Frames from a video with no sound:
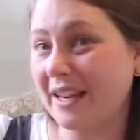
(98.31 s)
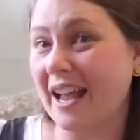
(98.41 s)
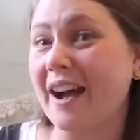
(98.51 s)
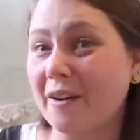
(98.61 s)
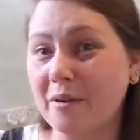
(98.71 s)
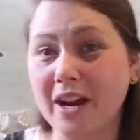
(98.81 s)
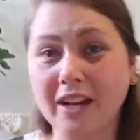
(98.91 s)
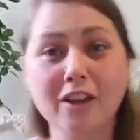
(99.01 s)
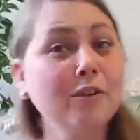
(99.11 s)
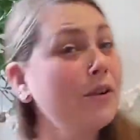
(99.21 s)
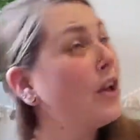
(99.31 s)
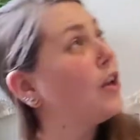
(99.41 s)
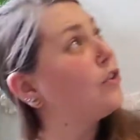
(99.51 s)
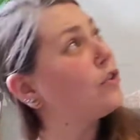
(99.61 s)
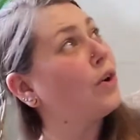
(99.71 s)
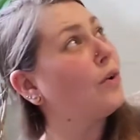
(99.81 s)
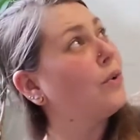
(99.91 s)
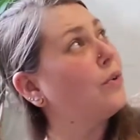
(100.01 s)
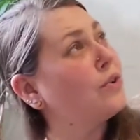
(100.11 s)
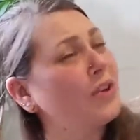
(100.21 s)
How are you?
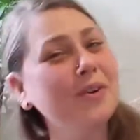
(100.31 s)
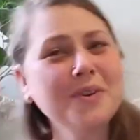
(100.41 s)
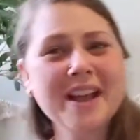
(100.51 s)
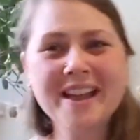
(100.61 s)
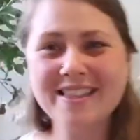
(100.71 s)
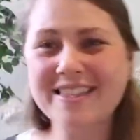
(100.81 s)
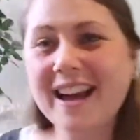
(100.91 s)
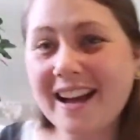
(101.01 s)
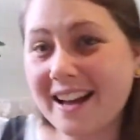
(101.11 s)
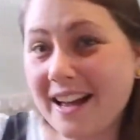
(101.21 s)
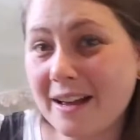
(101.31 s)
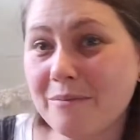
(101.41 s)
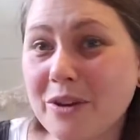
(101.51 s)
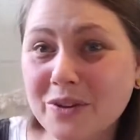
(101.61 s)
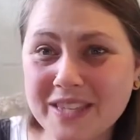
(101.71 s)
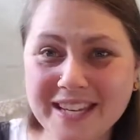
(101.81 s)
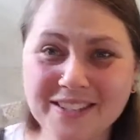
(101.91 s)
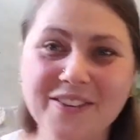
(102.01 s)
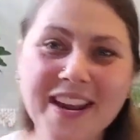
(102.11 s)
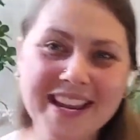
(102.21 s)
Choo, choo. The music
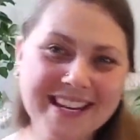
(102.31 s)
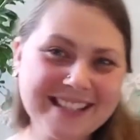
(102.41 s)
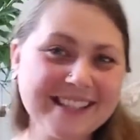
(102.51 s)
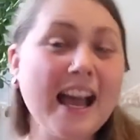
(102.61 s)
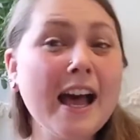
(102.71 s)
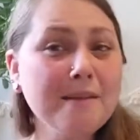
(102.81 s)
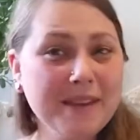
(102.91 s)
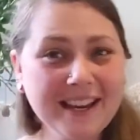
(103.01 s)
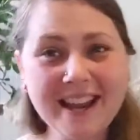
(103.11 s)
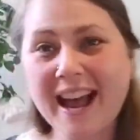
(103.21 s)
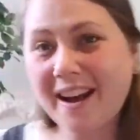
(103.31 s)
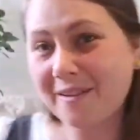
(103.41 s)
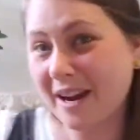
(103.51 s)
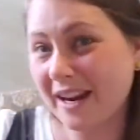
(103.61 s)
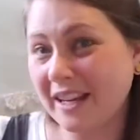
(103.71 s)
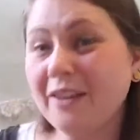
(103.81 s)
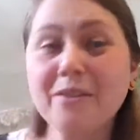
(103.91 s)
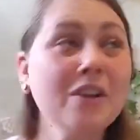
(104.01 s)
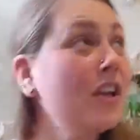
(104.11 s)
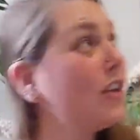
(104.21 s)
train is coming. How are
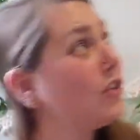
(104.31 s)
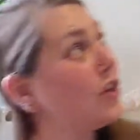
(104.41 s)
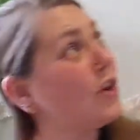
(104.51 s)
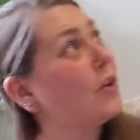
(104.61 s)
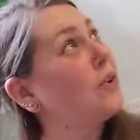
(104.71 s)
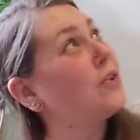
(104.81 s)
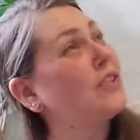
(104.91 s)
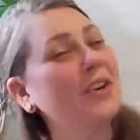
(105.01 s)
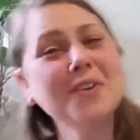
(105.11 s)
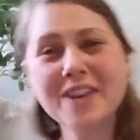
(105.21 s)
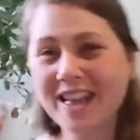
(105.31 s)
you? Choo, choo.